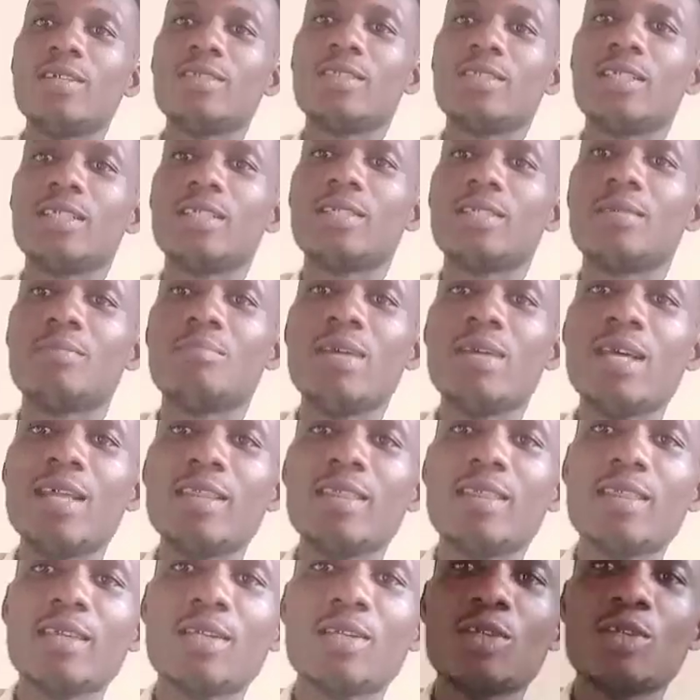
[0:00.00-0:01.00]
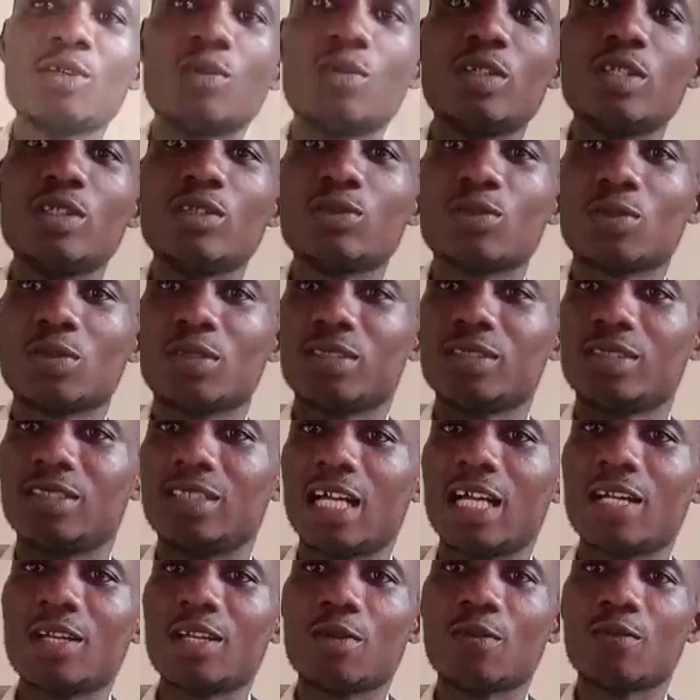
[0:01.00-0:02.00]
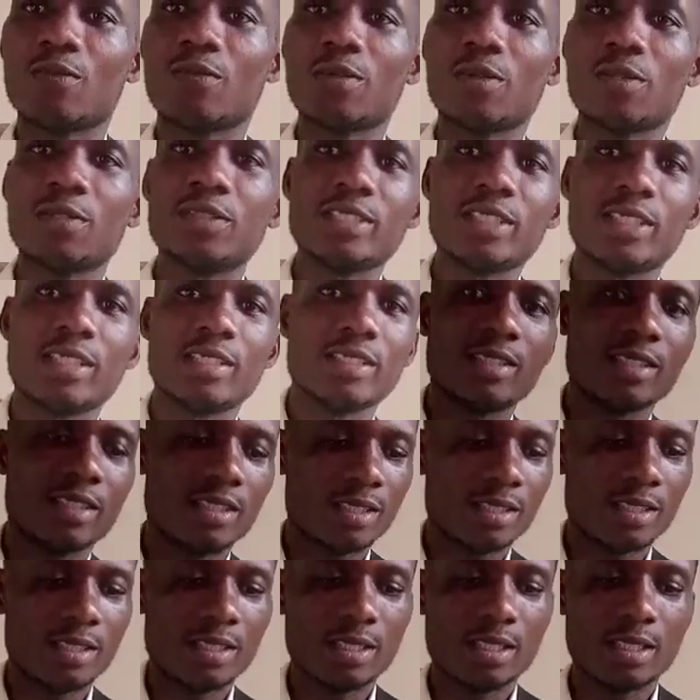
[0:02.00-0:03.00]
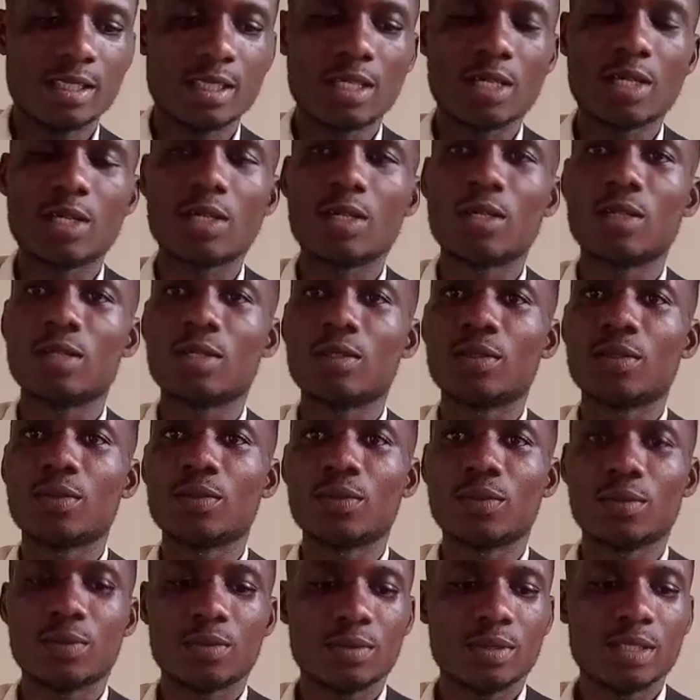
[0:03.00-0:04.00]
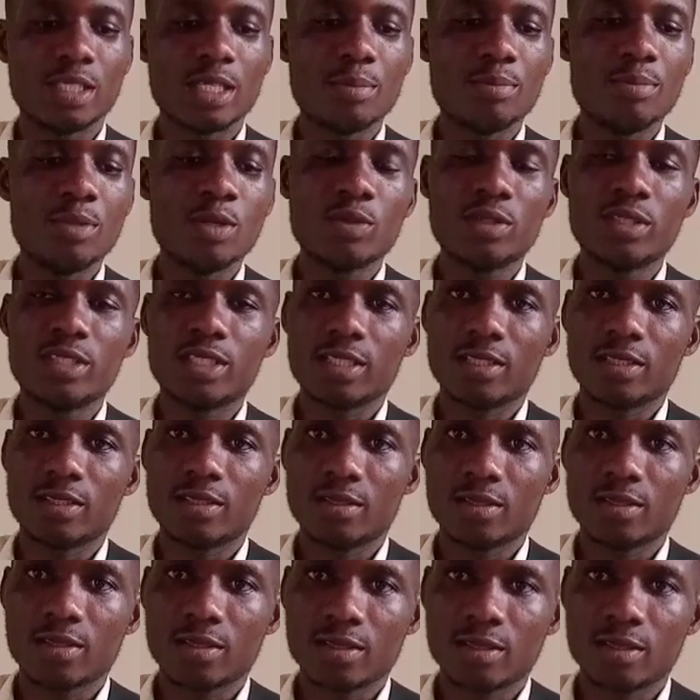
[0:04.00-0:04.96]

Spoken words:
The main thing you need to understand at first is the muting.